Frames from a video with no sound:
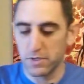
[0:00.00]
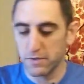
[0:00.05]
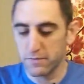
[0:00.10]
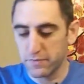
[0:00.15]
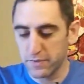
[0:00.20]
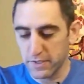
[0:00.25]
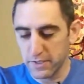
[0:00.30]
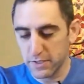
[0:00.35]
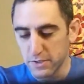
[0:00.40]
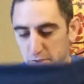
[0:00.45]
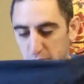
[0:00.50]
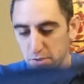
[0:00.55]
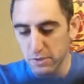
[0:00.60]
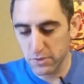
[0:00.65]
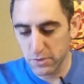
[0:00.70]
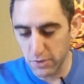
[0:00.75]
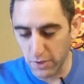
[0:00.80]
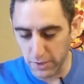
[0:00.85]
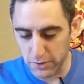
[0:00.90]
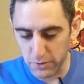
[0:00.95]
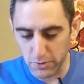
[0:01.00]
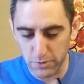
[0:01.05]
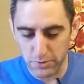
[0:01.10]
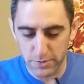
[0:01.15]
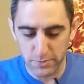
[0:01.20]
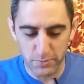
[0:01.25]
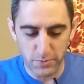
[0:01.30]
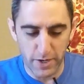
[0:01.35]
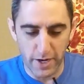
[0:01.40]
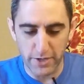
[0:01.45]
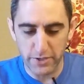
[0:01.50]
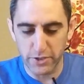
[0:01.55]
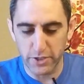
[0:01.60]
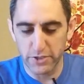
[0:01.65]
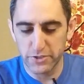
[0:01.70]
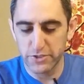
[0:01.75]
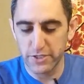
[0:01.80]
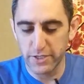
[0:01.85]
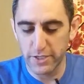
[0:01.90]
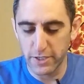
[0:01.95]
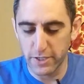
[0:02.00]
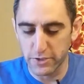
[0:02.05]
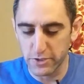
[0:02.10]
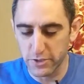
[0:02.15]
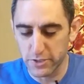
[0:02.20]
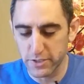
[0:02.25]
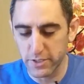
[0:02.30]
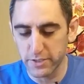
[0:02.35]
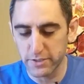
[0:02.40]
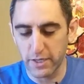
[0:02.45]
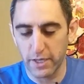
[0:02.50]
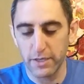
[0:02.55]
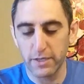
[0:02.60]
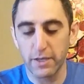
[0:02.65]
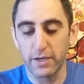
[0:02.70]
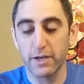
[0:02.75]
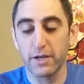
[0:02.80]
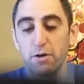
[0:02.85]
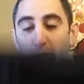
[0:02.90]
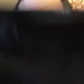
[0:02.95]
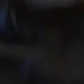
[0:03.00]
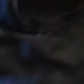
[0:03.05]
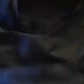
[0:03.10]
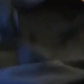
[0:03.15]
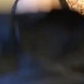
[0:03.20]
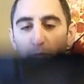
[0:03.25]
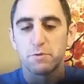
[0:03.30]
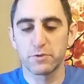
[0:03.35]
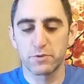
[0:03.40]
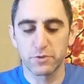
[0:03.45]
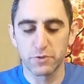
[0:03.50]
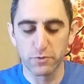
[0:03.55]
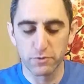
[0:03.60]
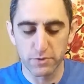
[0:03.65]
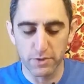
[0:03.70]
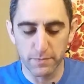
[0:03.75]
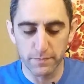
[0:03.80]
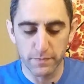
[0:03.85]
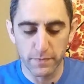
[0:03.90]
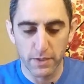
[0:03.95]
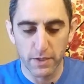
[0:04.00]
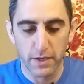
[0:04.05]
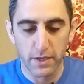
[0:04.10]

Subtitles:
of, so I throw some Rash Guards in here just because I don't even always use them,